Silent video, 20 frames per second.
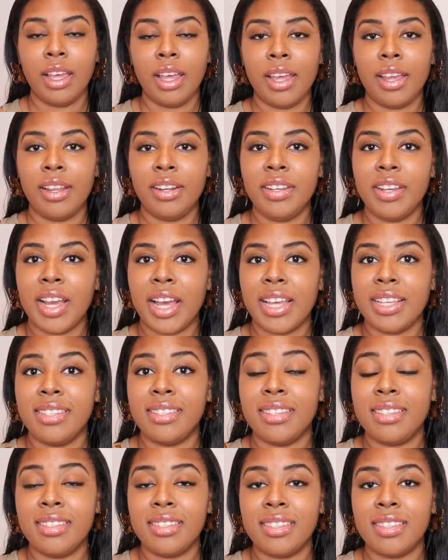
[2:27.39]
And you guys,
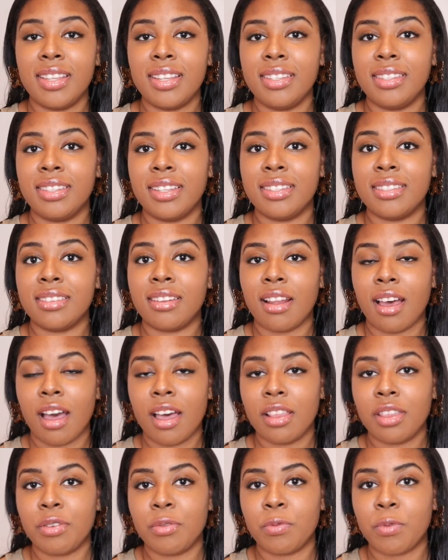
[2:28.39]
since this is
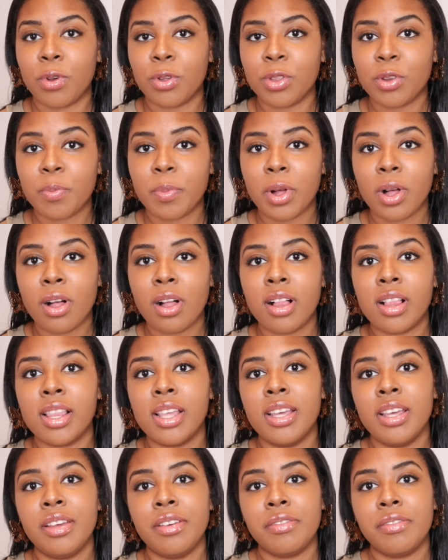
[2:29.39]
not the rollerball